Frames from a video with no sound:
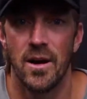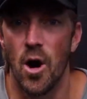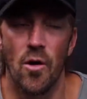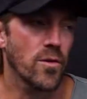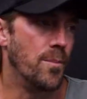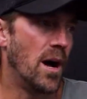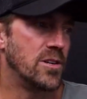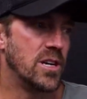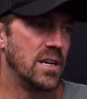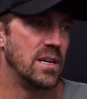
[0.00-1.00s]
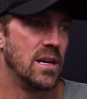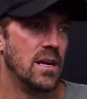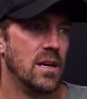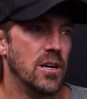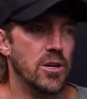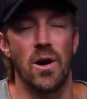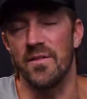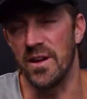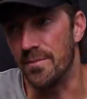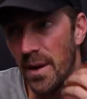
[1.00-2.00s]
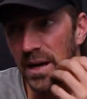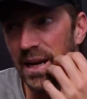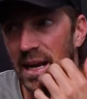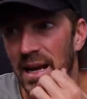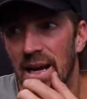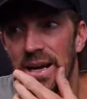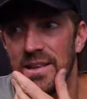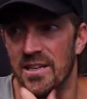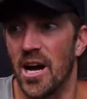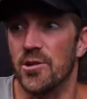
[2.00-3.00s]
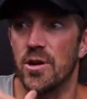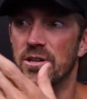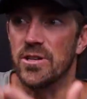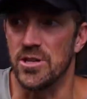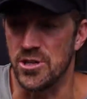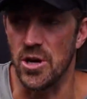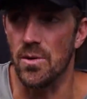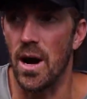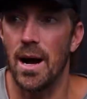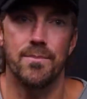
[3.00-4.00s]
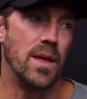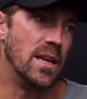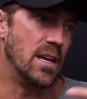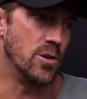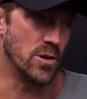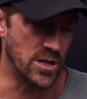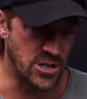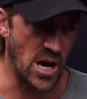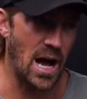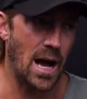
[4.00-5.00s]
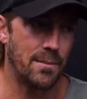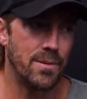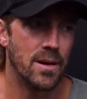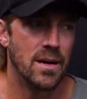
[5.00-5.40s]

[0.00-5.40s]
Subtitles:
Over budget. You don't have enough money. The contractor didn't show up. They didn't do a good job.